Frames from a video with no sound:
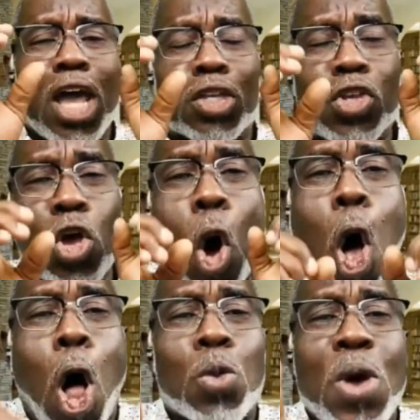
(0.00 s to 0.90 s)

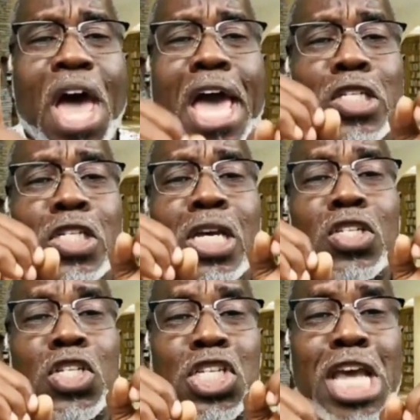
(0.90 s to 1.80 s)
always
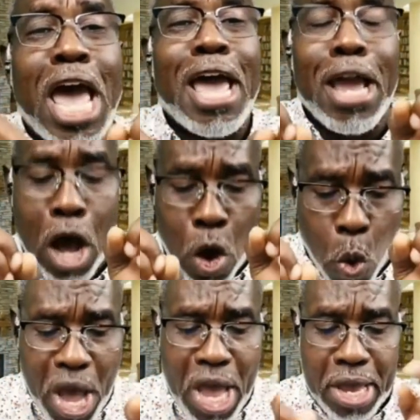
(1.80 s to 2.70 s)
stay
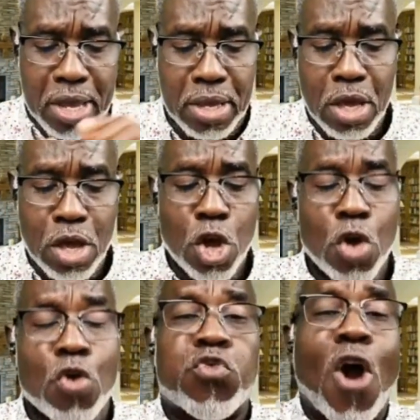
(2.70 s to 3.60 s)
away
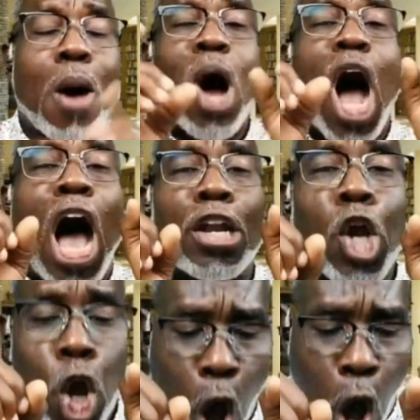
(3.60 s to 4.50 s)
from
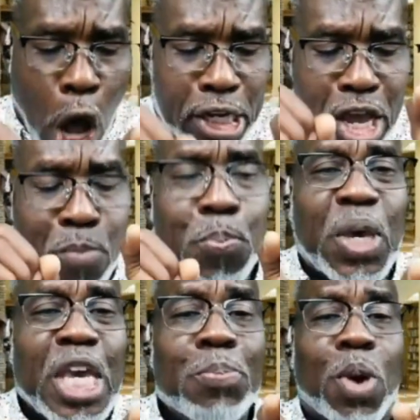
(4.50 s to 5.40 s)
ungodly
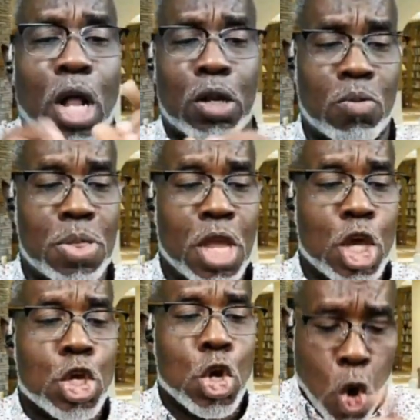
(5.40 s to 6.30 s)
people
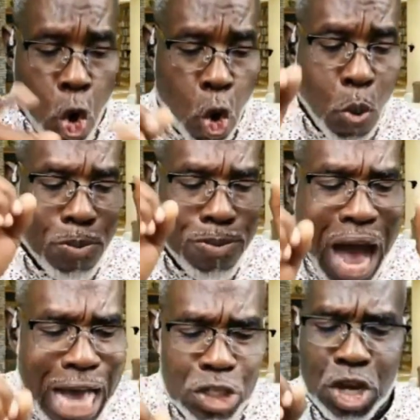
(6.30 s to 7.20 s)
who
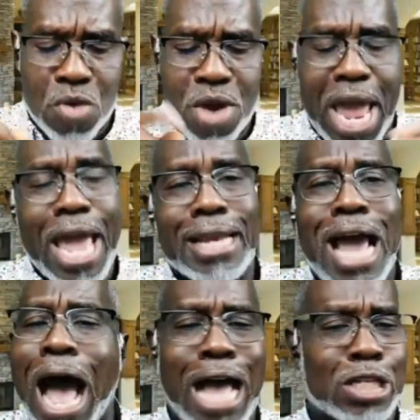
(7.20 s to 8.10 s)
masquerade
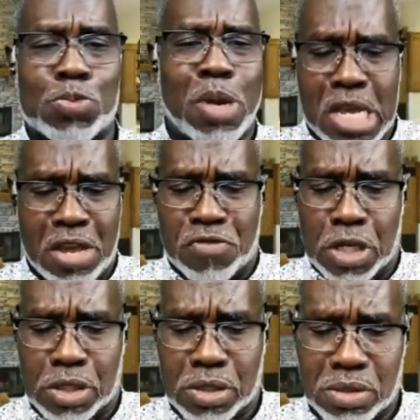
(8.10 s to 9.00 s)
as believers.
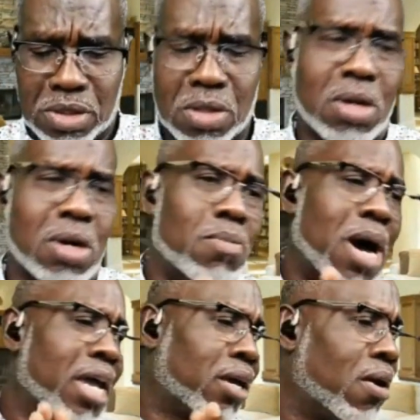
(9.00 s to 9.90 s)
Oh my
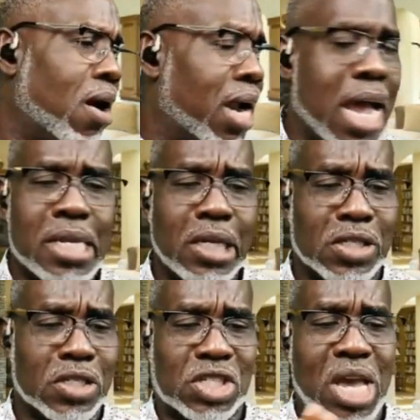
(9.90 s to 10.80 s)
God, I need to
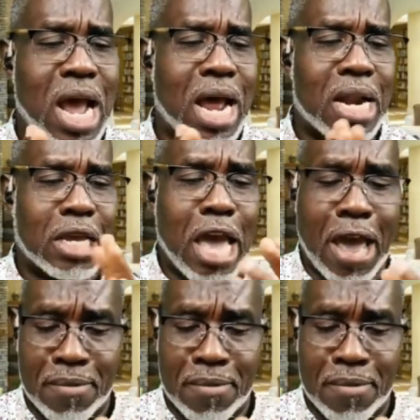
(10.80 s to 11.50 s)
say that again.